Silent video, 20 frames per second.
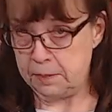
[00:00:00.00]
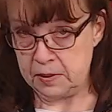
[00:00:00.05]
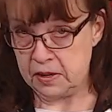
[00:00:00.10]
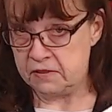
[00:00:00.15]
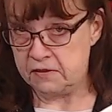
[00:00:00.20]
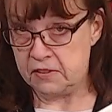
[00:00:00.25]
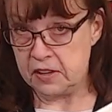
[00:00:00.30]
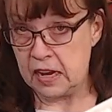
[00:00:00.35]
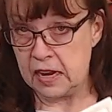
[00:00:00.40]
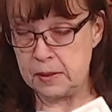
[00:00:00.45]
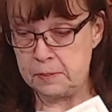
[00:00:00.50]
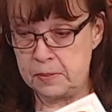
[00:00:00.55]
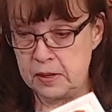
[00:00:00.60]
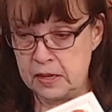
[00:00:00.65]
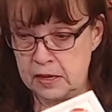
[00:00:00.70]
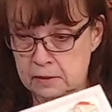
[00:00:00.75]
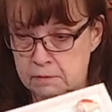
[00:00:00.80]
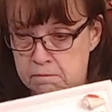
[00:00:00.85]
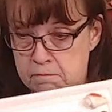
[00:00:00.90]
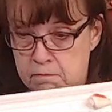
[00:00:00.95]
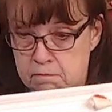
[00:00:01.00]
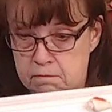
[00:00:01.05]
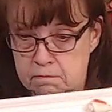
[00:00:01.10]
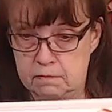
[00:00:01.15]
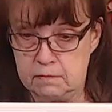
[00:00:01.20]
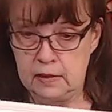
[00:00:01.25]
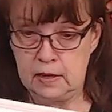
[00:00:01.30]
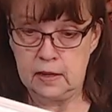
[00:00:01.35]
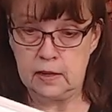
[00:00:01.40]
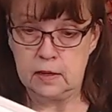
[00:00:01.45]
in VIP
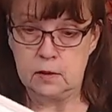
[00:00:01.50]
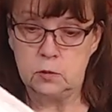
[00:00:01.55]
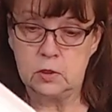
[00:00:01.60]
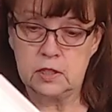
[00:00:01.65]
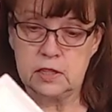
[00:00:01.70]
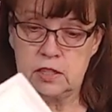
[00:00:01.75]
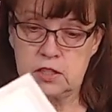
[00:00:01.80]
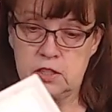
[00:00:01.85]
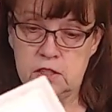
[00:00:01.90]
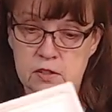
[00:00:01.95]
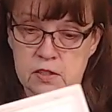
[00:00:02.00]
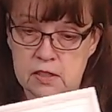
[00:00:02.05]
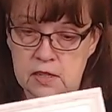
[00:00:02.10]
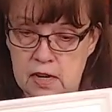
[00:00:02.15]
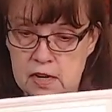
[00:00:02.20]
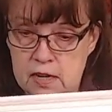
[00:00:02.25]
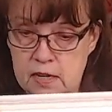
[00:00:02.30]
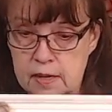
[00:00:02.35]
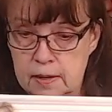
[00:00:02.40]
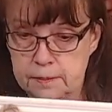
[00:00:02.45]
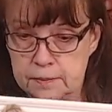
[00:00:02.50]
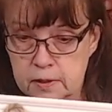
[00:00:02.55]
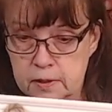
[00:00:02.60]
and we'll get you signed up.